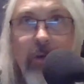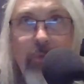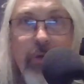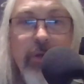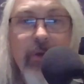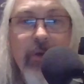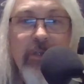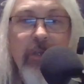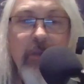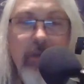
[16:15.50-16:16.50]
would you
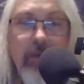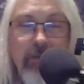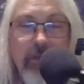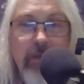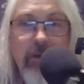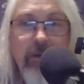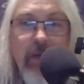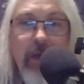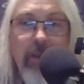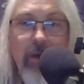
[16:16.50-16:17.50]

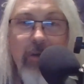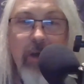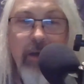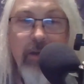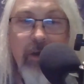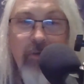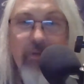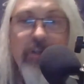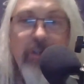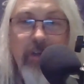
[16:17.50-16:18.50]
consider that an
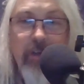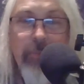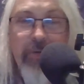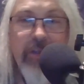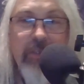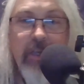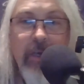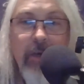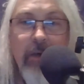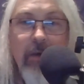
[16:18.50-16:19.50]
original
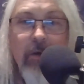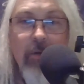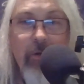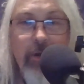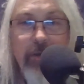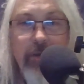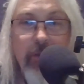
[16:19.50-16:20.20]
pressing, or